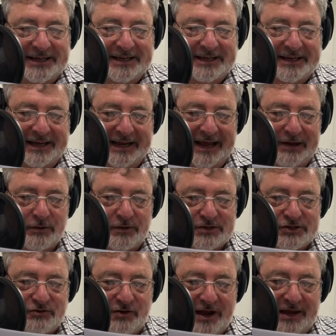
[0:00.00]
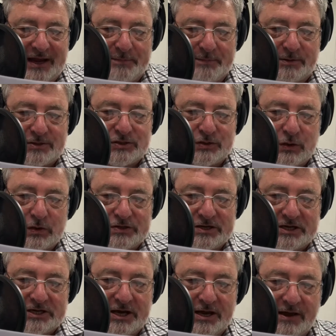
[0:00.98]
Now, all Australian Apple stores
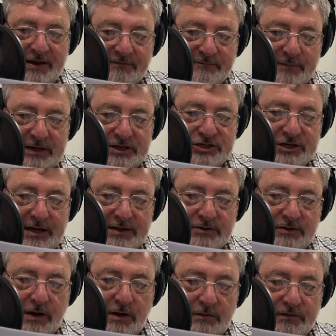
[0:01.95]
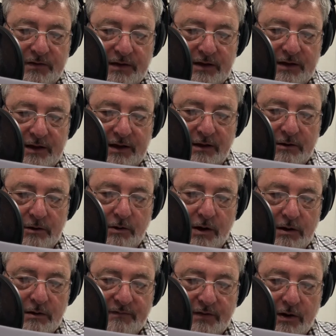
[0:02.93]
have been shut to halt the
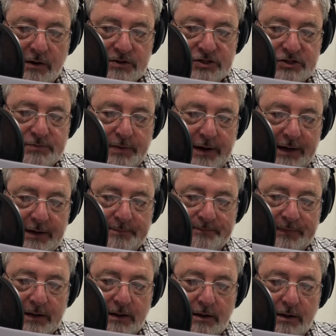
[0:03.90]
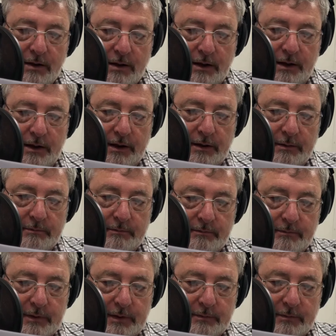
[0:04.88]
coronavirus spread.
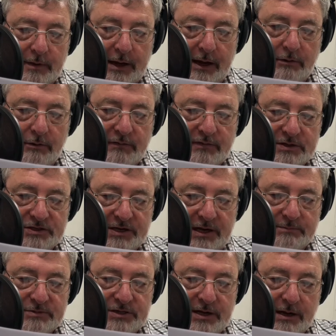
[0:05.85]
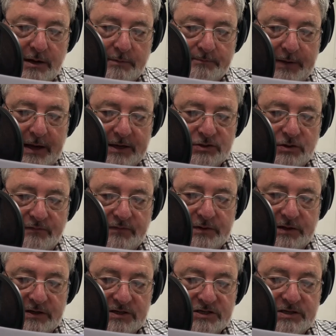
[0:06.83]
However, Samsung has offered
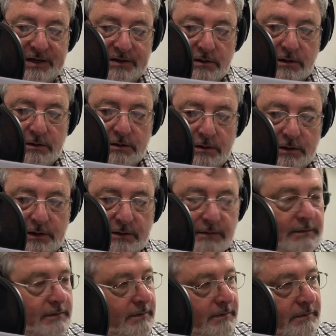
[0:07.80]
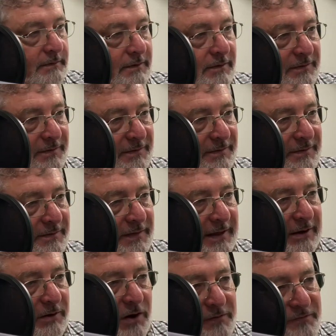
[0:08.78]
instead to clean their
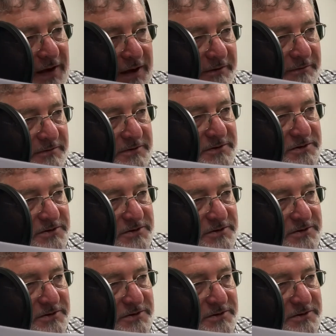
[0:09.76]
iPhones.